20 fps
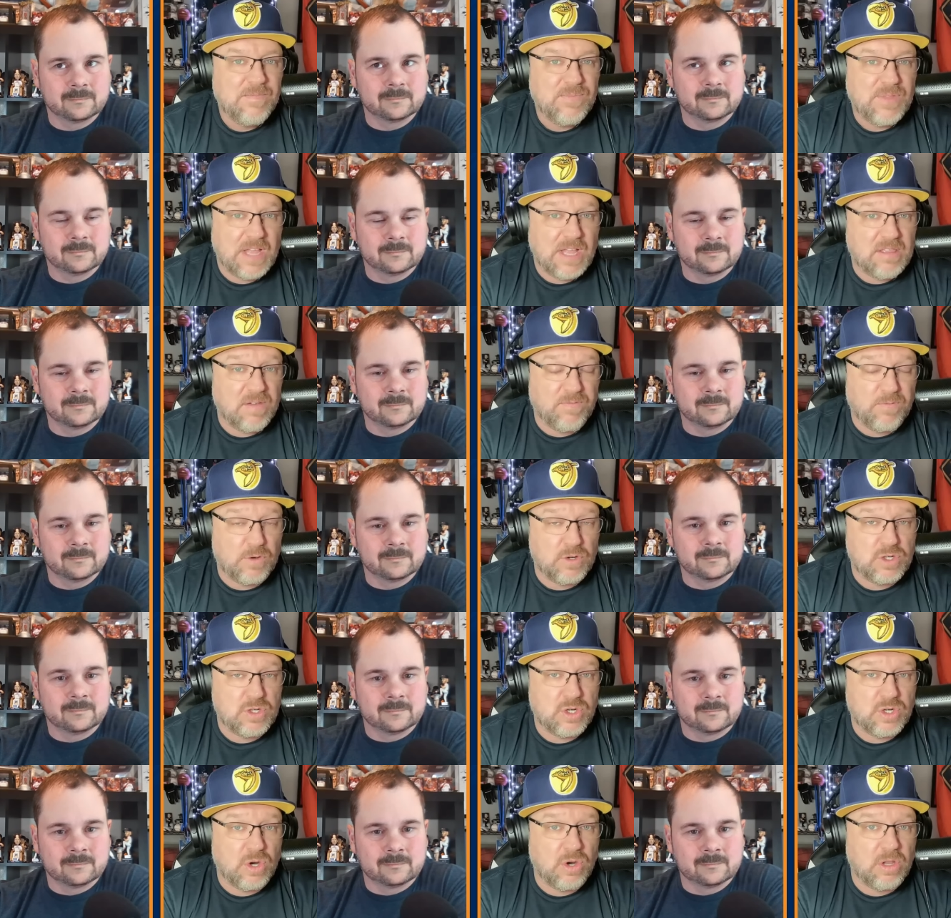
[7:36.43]
Speaker 1: That's a for
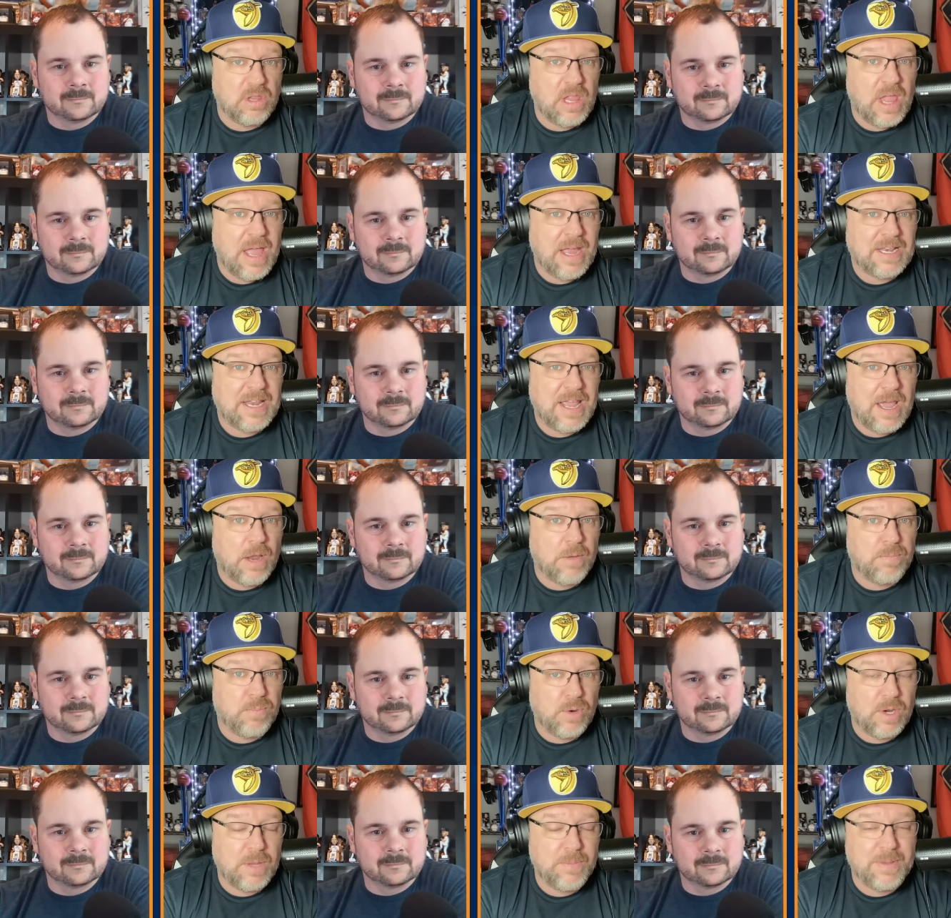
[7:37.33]
sure
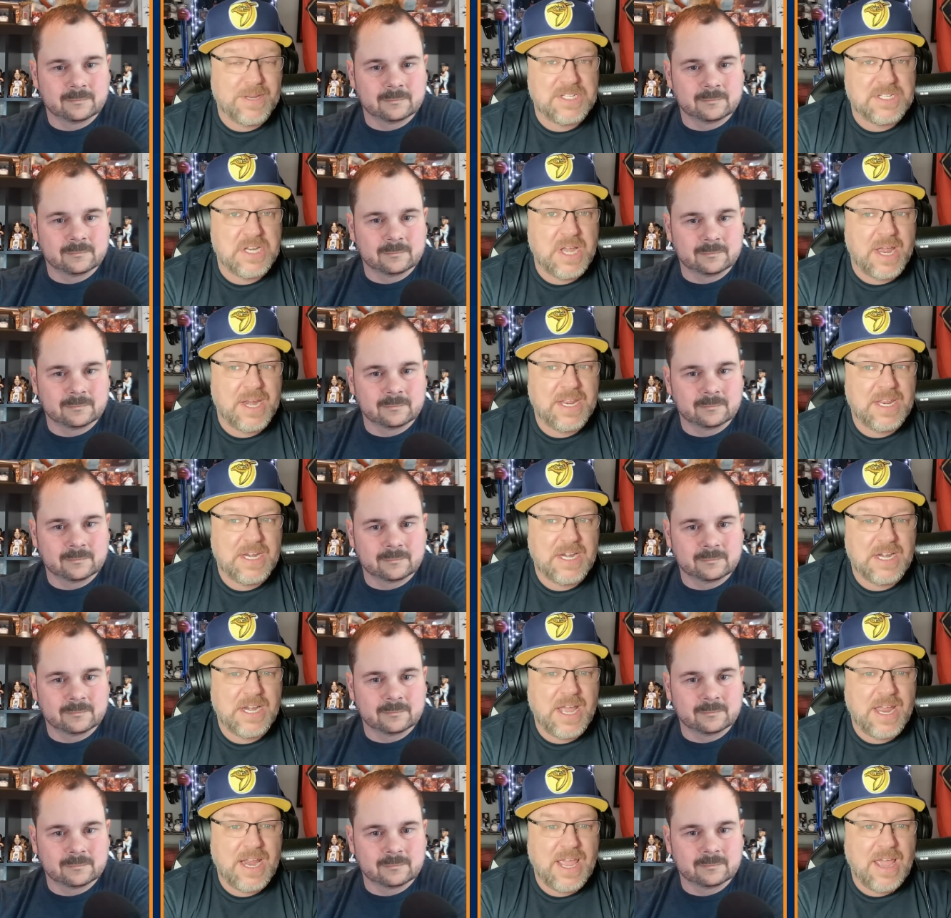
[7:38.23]
lockdown, pretty much night in
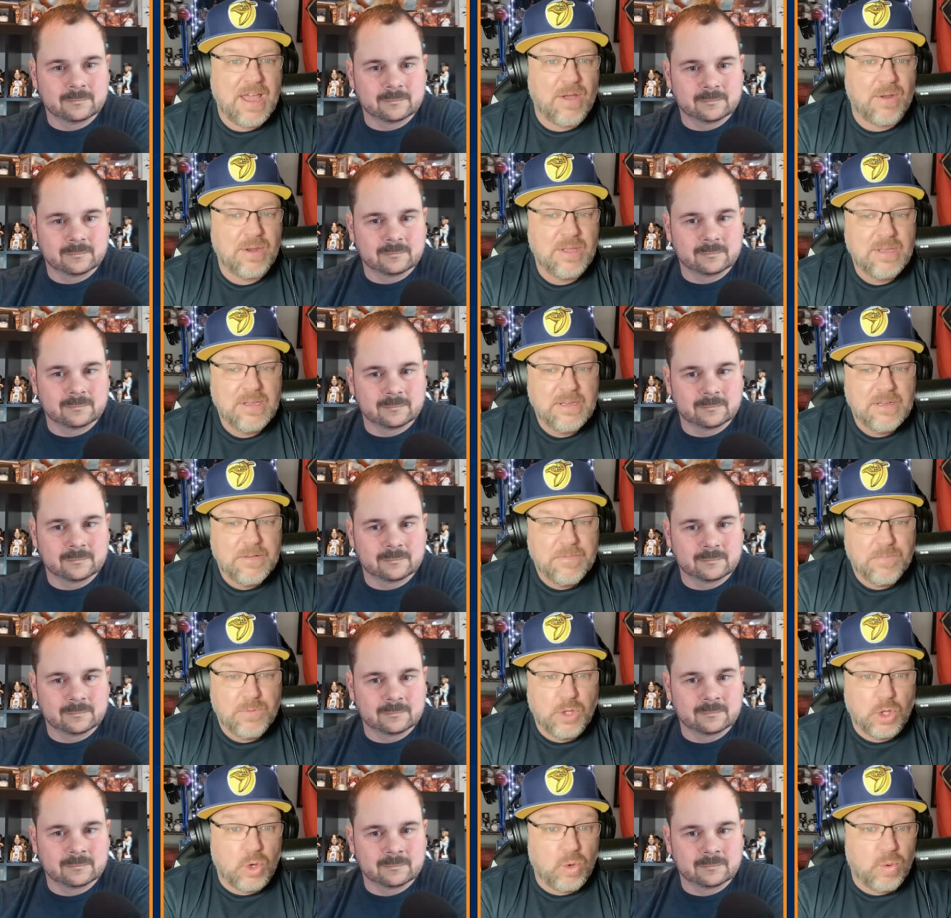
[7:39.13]
and night out
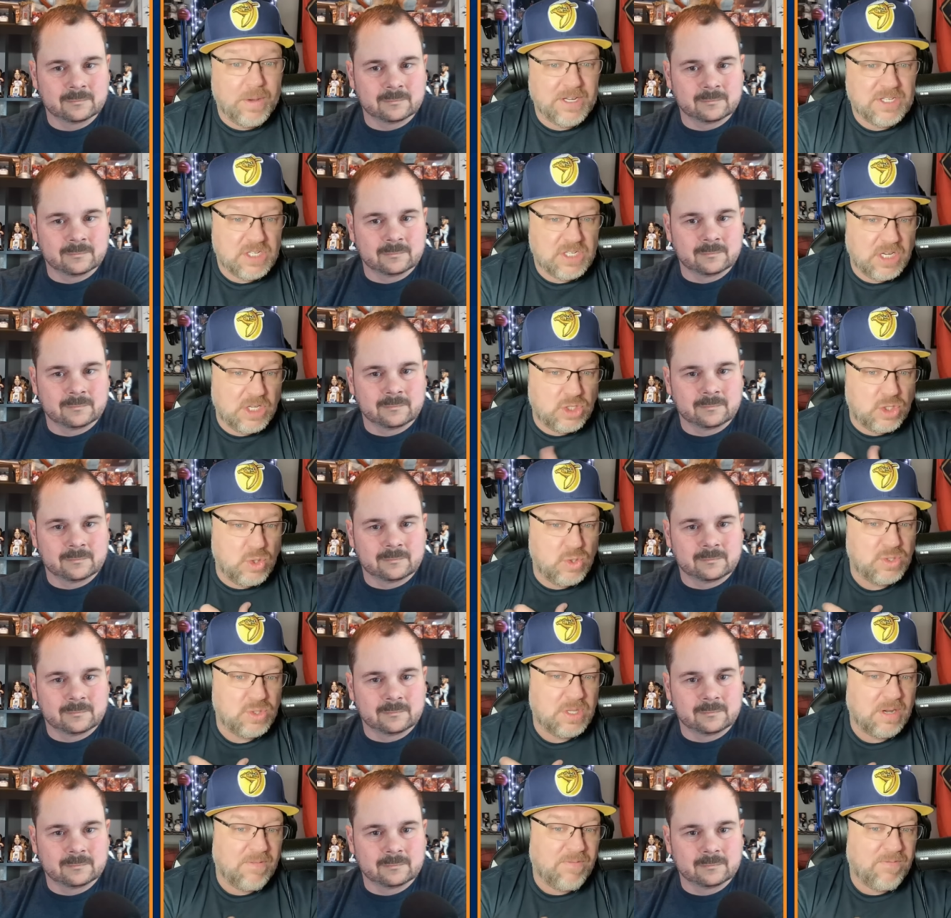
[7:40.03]
the question is
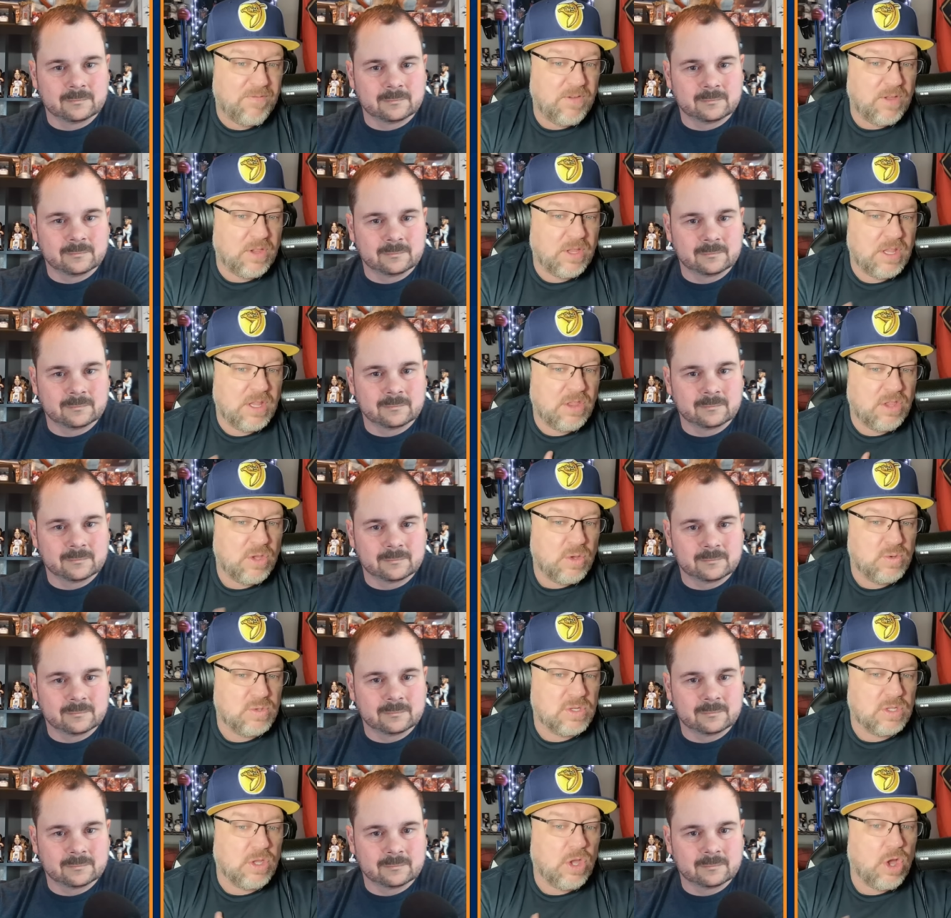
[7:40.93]
who's going to fill in
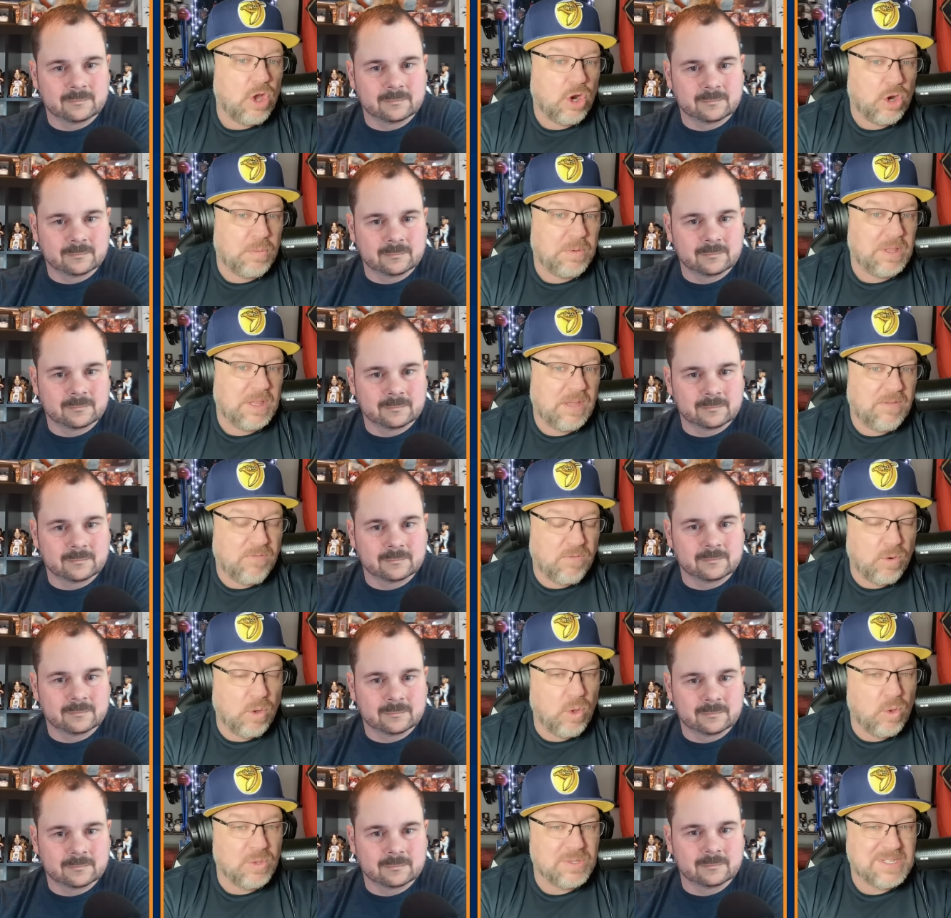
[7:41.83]
those longer relief
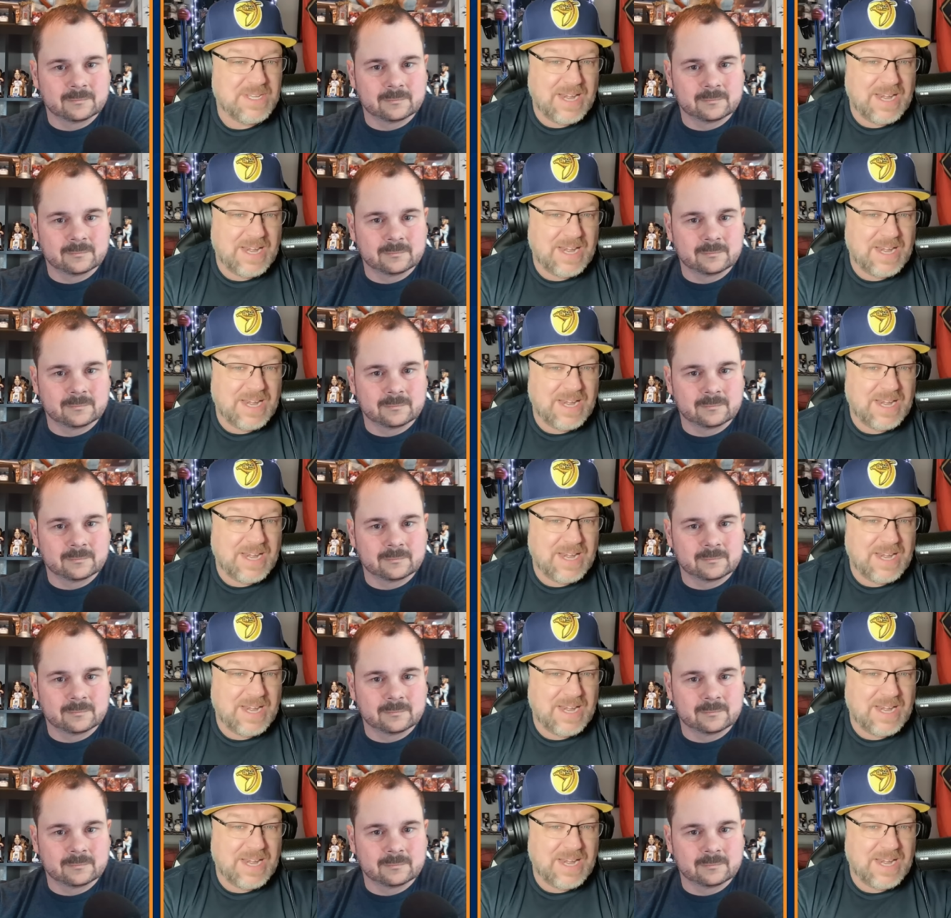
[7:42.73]
roles.